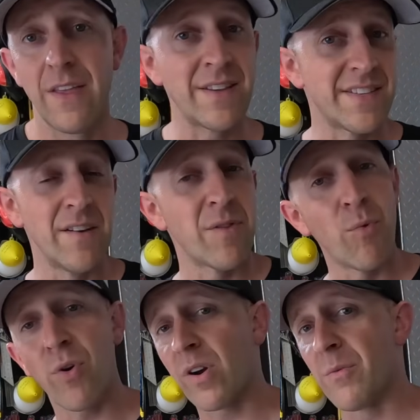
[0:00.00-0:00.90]
Then see if the
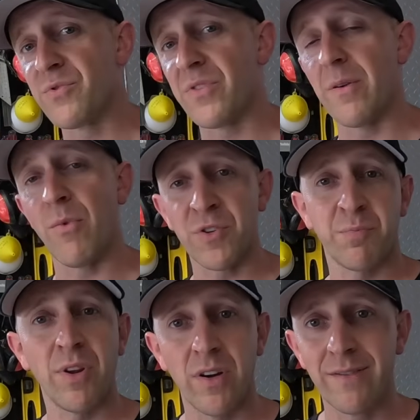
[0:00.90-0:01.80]
mower comes with a mulch
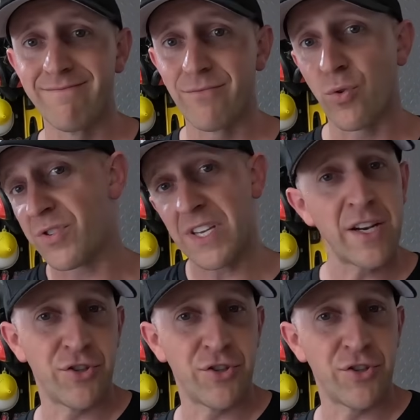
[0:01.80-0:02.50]
plug or a side